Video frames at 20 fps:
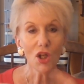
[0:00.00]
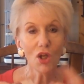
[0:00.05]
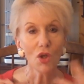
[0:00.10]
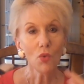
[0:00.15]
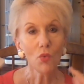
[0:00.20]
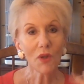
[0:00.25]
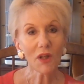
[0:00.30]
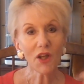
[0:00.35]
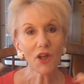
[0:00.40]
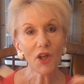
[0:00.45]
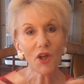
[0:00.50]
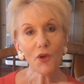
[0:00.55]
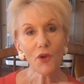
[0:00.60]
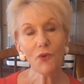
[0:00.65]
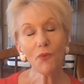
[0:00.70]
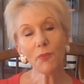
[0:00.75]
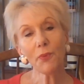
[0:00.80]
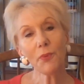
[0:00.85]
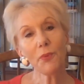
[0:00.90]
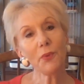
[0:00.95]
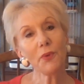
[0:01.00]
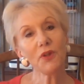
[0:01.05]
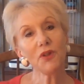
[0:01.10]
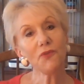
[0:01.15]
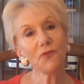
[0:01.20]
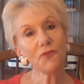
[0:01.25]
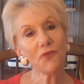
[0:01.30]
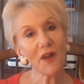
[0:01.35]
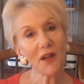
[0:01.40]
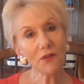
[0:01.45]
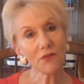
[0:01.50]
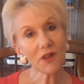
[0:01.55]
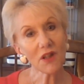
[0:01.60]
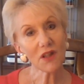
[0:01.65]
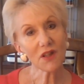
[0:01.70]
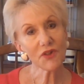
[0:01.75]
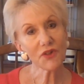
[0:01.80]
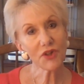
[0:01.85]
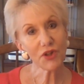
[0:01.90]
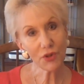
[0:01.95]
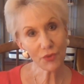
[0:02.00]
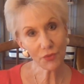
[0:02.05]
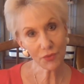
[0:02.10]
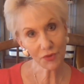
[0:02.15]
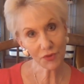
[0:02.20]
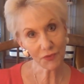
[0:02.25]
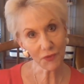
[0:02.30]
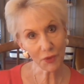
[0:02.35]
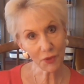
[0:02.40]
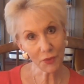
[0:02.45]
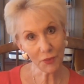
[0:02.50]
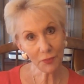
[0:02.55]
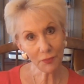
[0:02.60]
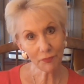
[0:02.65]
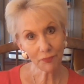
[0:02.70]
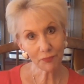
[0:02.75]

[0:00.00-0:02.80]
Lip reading: Well, I hope you found this useful.